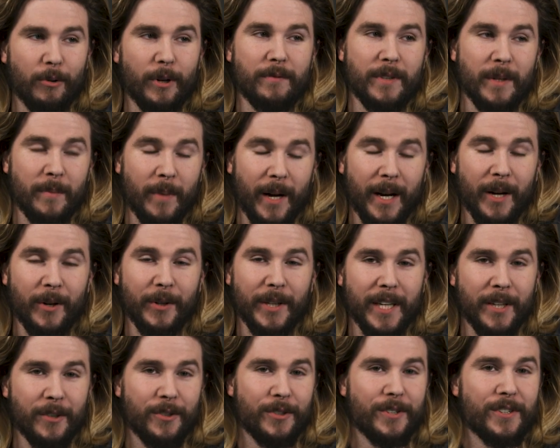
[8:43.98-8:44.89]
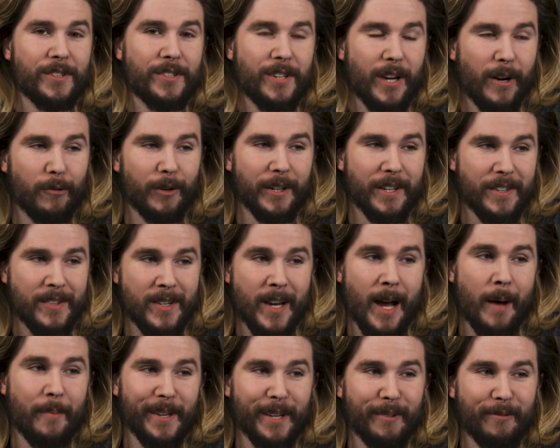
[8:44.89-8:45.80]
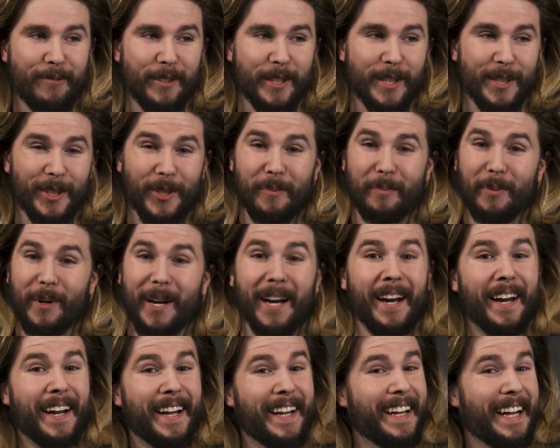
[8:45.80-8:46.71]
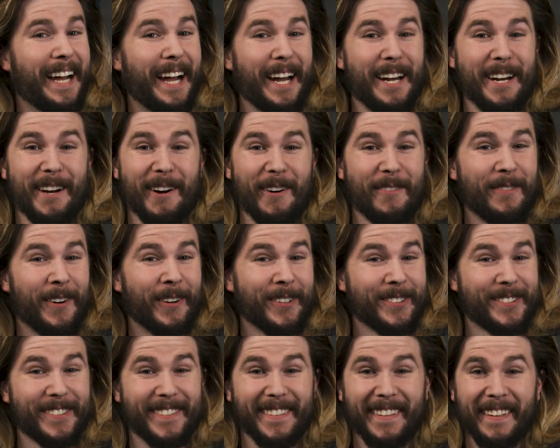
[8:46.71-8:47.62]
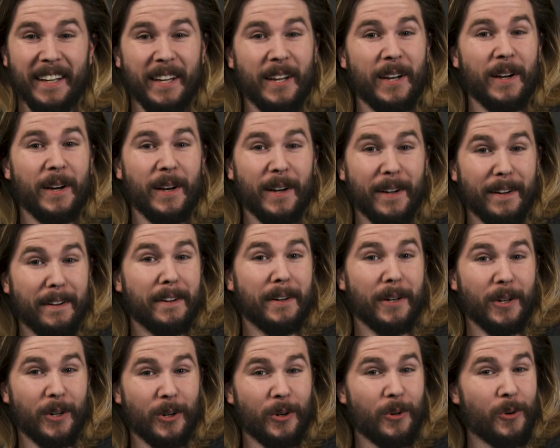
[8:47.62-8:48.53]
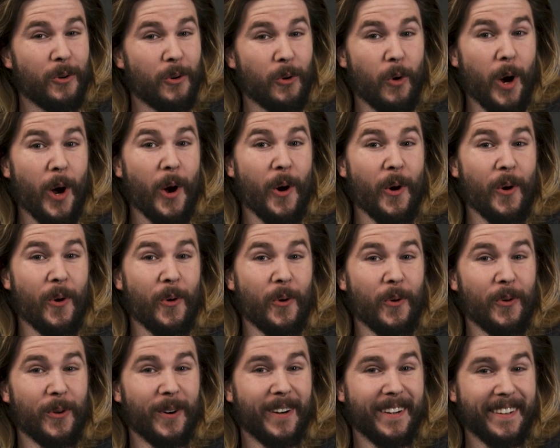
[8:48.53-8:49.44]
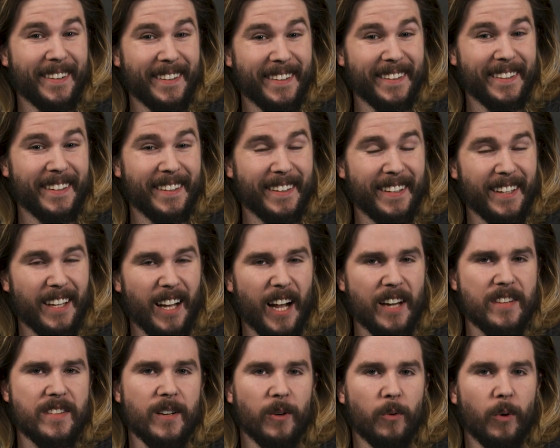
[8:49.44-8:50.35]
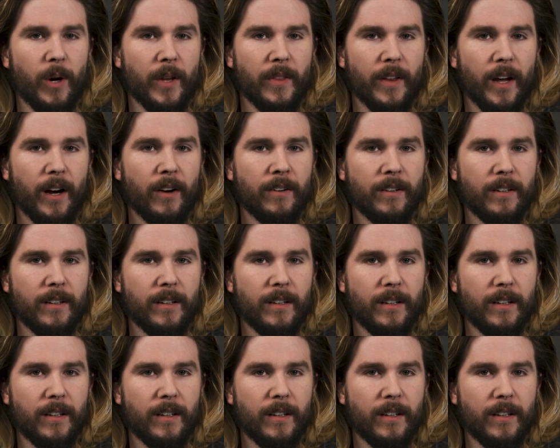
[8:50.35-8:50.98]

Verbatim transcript: rifting my own Kindred Discovery to stop the infinite loop, but I almost, woo! I still won, though.